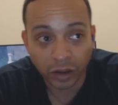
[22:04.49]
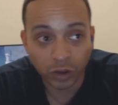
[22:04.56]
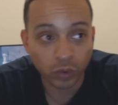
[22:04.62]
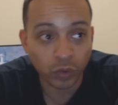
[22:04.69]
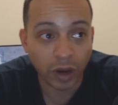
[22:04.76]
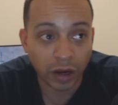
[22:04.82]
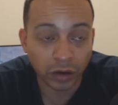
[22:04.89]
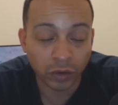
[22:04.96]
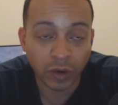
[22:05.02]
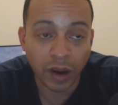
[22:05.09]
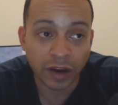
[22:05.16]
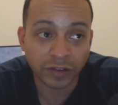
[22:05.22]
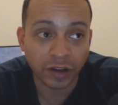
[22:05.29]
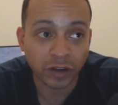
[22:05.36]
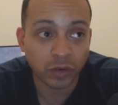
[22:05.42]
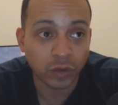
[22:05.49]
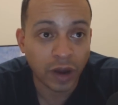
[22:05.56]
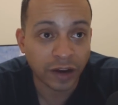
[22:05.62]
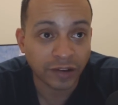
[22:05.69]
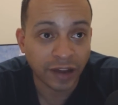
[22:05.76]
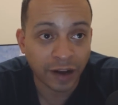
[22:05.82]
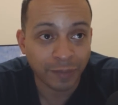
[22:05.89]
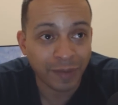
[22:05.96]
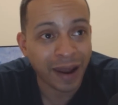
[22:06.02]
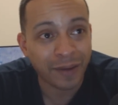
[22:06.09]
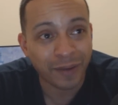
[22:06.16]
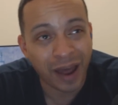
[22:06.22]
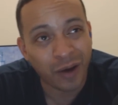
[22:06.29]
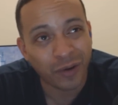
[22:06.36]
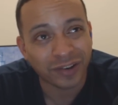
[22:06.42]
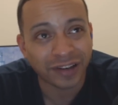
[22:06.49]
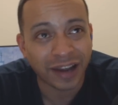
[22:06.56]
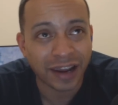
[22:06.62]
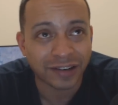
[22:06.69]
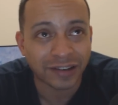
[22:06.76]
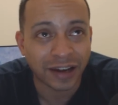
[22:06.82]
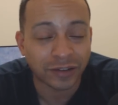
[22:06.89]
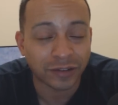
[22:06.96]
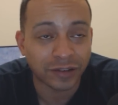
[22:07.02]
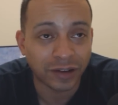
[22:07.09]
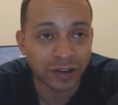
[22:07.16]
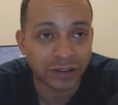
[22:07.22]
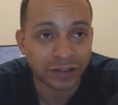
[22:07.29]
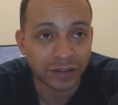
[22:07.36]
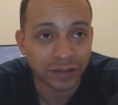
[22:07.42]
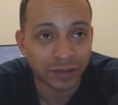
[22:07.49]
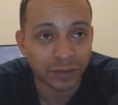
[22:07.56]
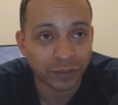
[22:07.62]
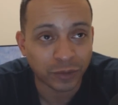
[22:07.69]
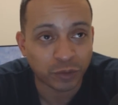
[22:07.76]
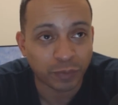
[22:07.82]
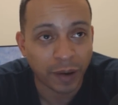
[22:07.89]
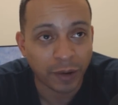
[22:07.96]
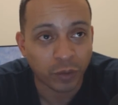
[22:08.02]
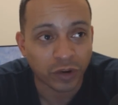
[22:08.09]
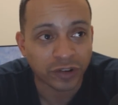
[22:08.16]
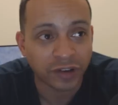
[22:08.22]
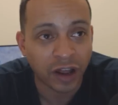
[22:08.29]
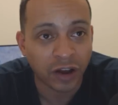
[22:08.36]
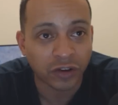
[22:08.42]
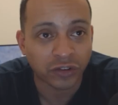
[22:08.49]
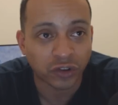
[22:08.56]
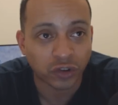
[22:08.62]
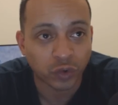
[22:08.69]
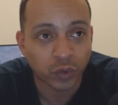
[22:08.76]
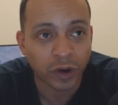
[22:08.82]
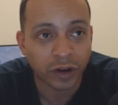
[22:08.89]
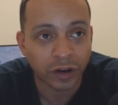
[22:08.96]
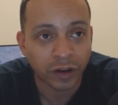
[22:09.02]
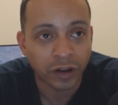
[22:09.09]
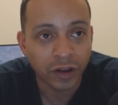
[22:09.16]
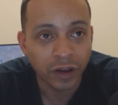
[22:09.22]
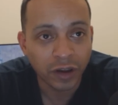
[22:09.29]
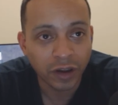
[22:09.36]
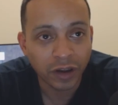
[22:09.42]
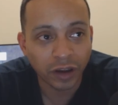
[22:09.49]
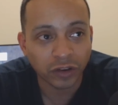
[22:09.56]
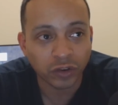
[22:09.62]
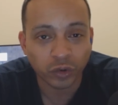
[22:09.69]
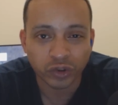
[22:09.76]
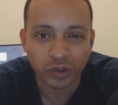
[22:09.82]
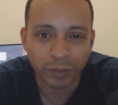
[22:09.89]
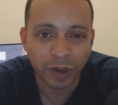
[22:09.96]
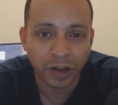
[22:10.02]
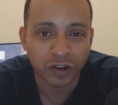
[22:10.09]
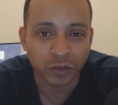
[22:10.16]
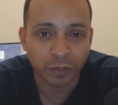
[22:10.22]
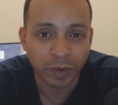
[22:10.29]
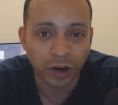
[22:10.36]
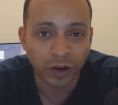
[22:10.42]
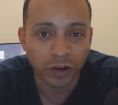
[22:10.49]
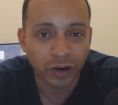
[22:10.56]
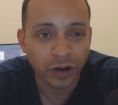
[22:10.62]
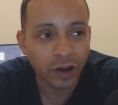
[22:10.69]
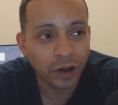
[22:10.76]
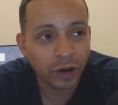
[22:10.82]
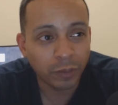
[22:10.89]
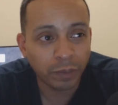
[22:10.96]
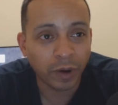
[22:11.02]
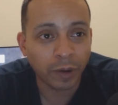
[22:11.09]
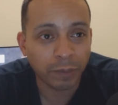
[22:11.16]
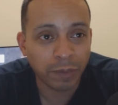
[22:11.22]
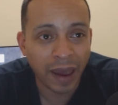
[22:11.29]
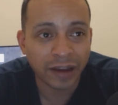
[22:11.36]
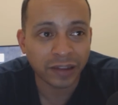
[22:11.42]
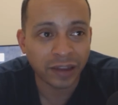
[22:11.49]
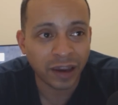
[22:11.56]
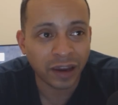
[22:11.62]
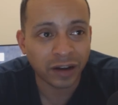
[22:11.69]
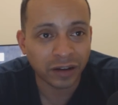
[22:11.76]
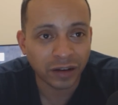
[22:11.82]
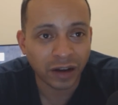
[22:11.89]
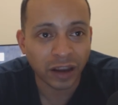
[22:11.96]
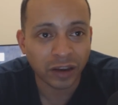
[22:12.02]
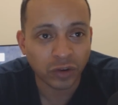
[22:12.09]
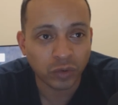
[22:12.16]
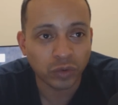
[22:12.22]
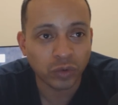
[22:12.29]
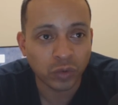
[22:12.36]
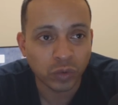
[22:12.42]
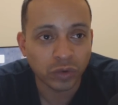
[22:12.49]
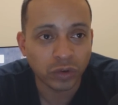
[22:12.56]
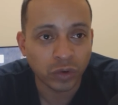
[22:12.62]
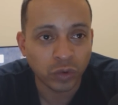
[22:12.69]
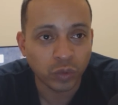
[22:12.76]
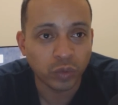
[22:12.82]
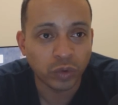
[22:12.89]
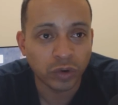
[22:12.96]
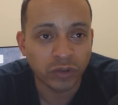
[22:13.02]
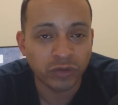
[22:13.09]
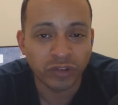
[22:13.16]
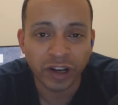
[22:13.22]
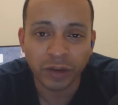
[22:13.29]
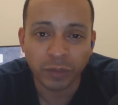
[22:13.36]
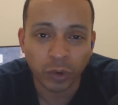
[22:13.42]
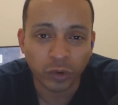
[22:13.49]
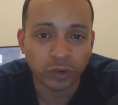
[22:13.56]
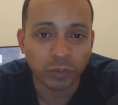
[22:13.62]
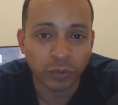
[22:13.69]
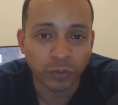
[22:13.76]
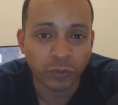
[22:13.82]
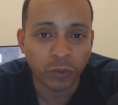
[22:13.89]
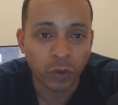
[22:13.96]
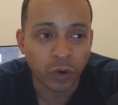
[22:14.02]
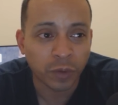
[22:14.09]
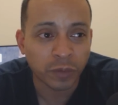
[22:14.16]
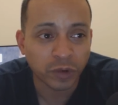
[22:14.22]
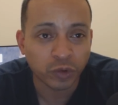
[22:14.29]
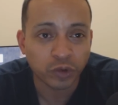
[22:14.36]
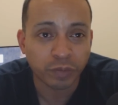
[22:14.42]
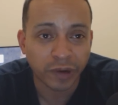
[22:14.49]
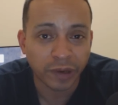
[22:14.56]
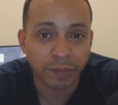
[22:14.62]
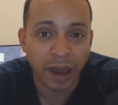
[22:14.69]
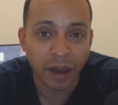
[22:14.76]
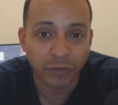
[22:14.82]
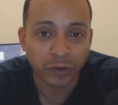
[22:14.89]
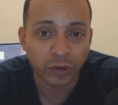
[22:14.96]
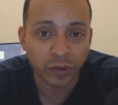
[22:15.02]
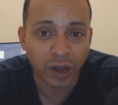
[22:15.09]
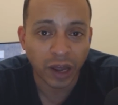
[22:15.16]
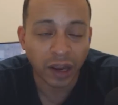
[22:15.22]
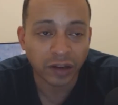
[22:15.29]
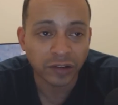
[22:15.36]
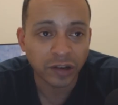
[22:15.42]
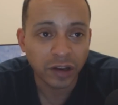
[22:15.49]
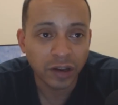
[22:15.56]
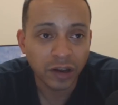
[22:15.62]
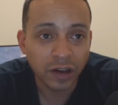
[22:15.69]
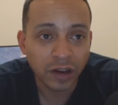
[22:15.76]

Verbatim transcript: You got you guys think you guys had it, but I, I would say it's not. It's it's probably worse now because of Twitter and social media is bigger. But back then, like you you you would read multiple forms. It was pretty bad for you guys.